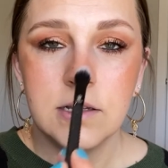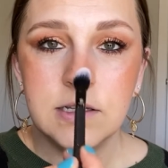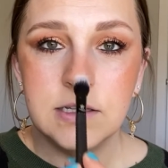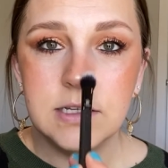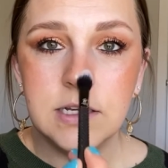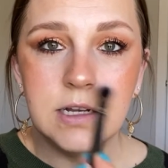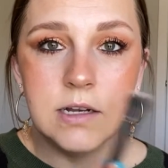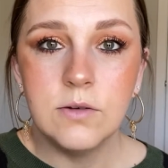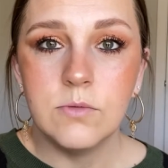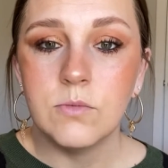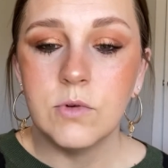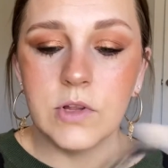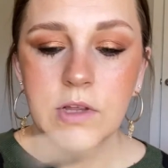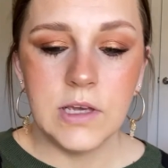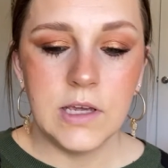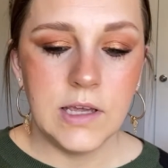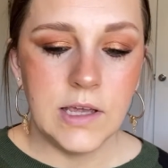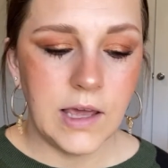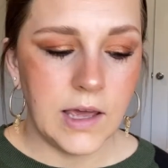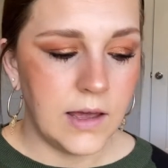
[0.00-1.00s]
Didn't
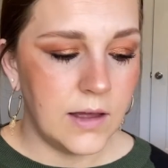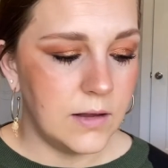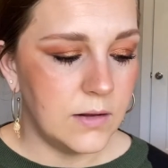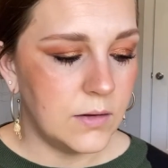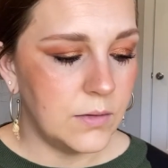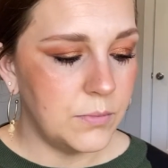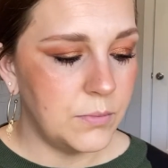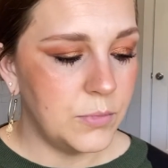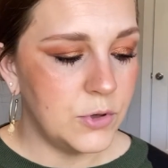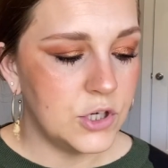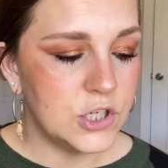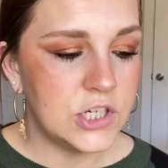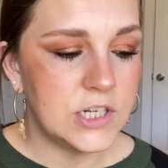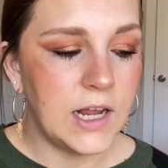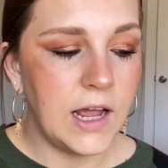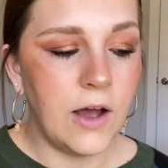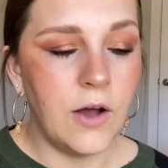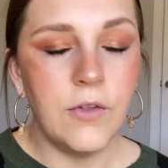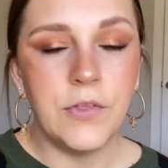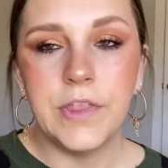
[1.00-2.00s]
really get pushed
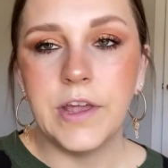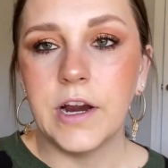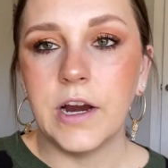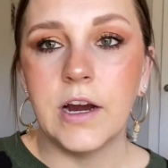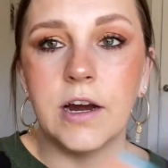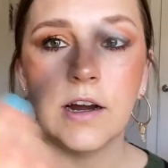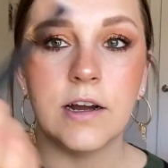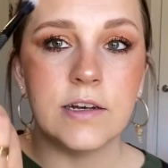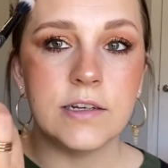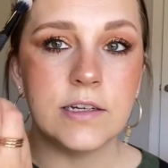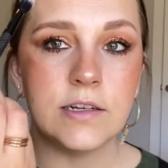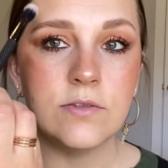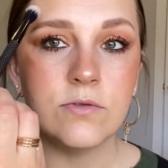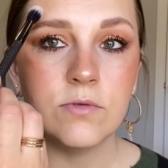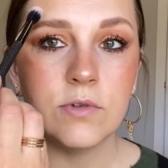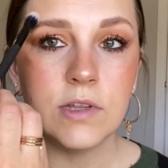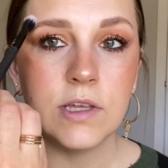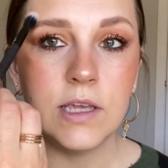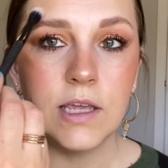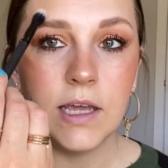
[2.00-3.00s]
out there. Didn't
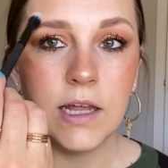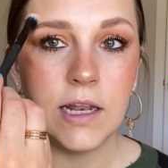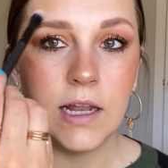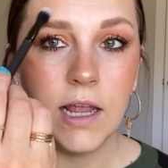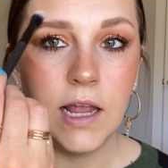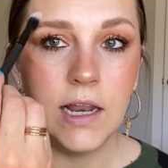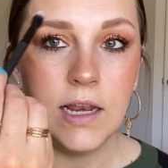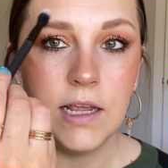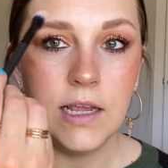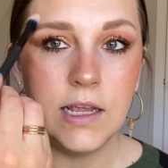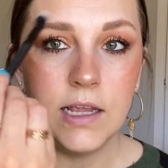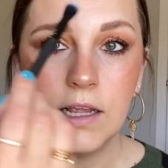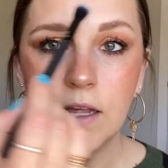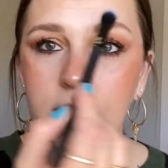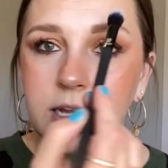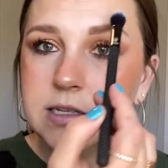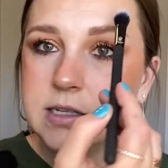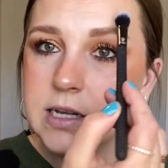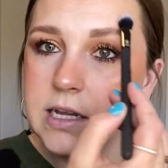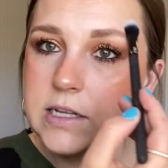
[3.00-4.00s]
really get any
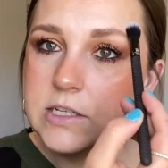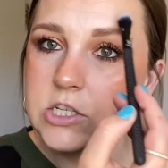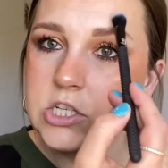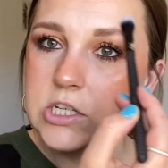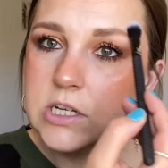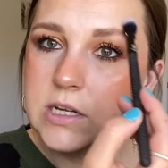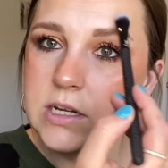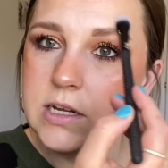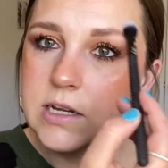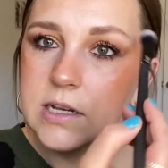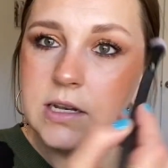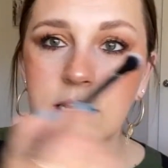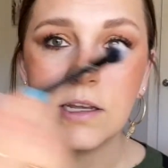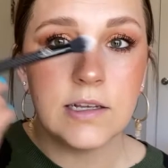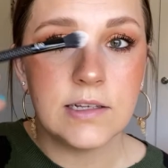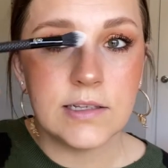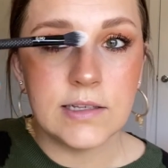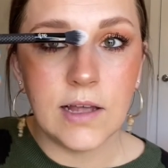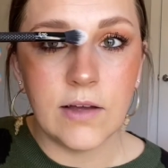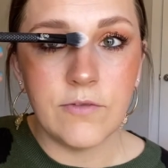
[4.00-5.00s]
attention
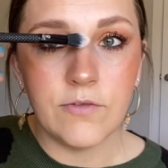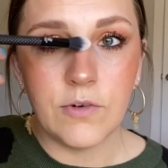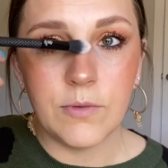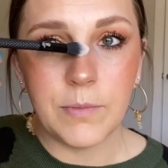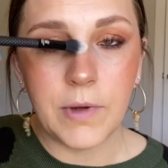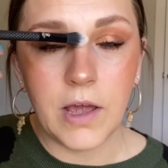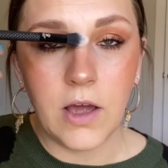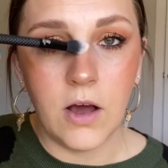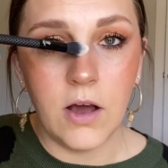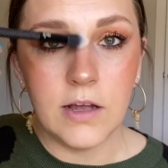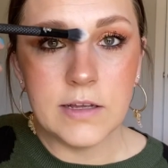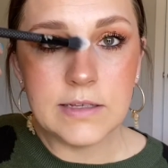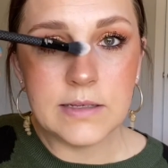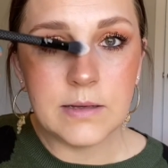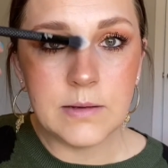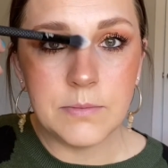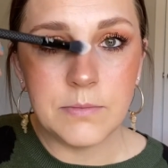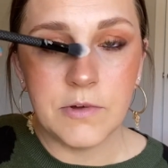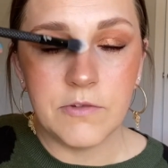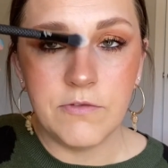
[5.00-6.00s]
except for my
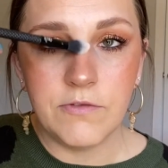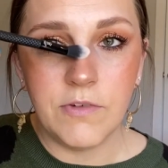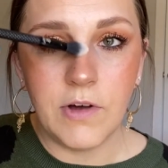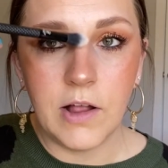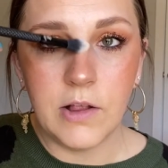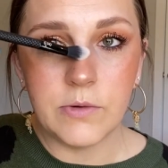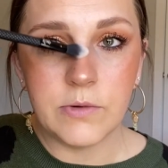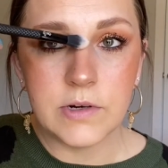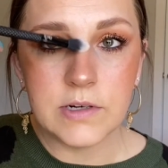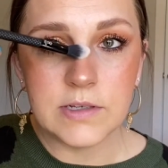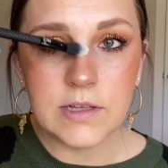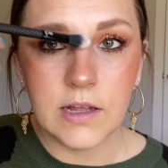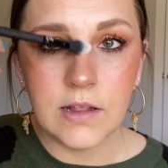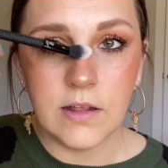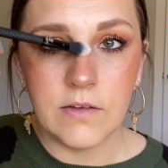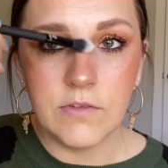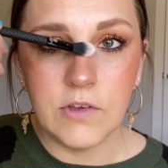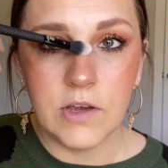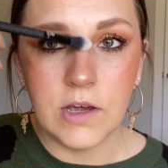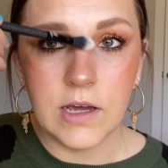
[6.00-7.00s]
awesome followers. I
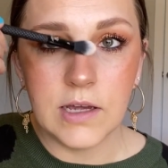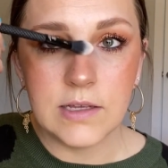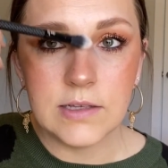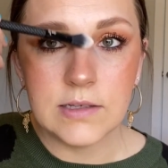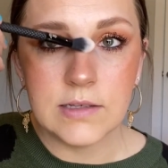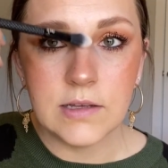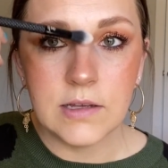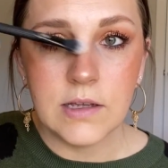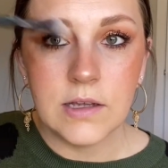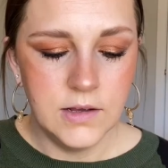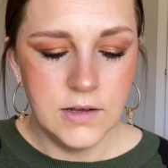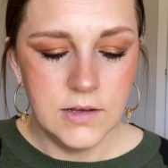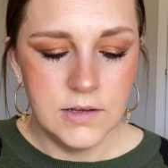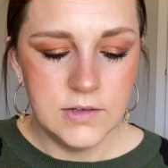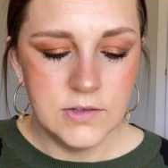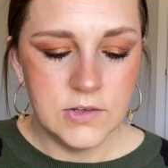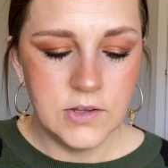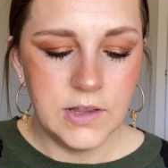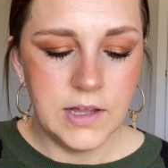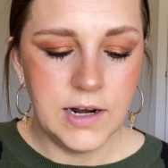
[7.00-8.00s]
love you guys.
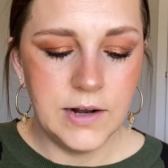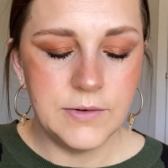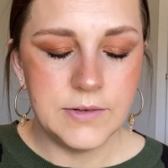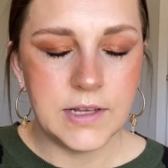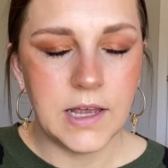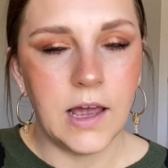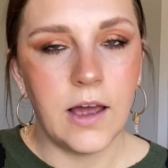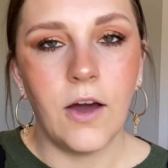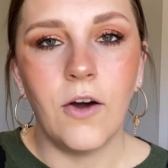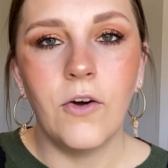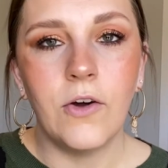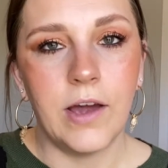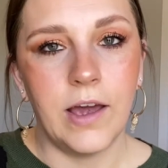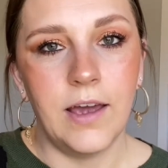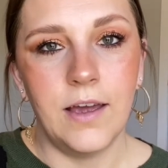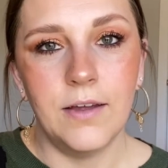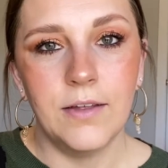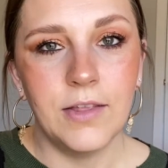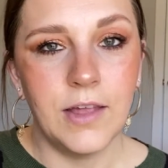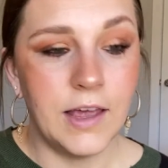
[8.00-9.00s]
So then I was like,
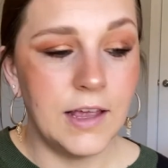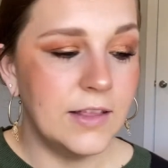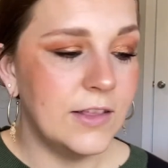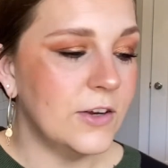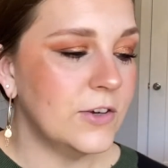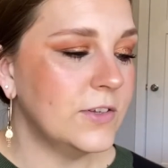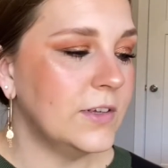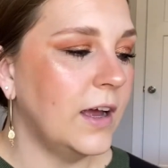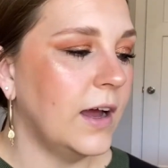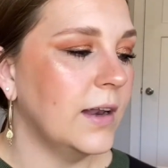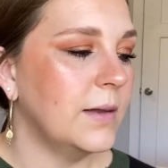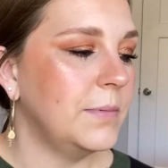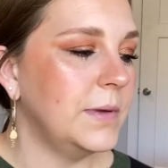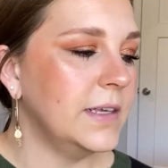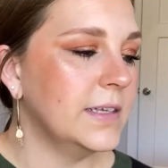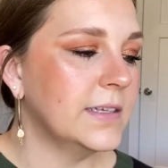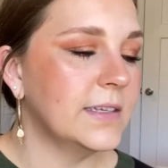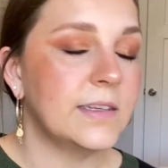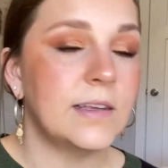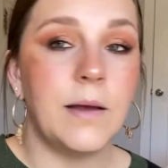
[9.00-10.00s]
okay, like there's got to be
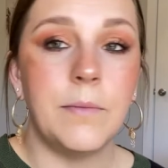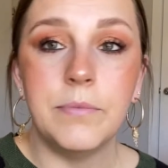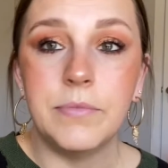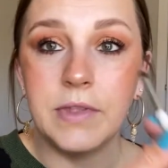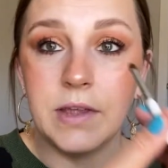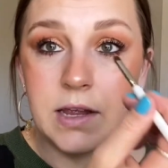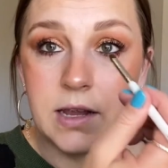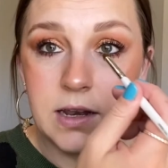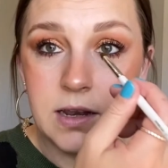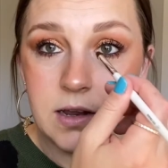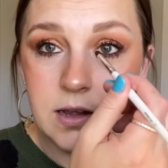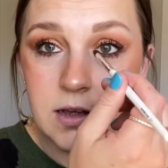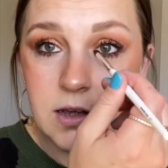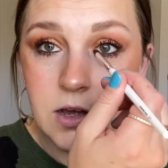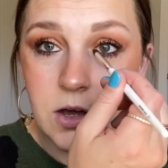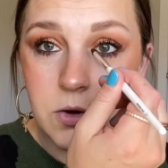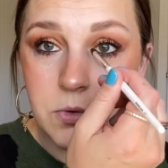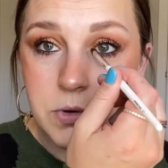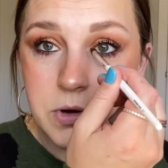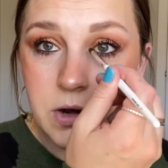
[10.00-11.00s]
something
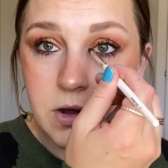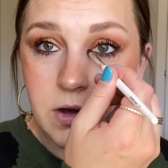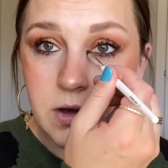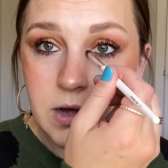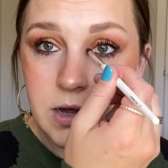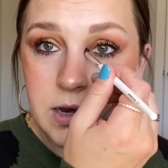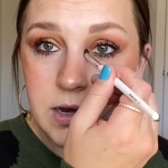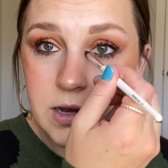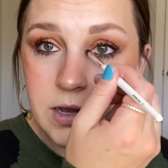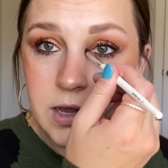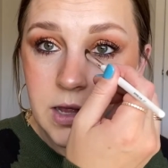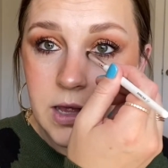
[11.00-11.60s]
going on.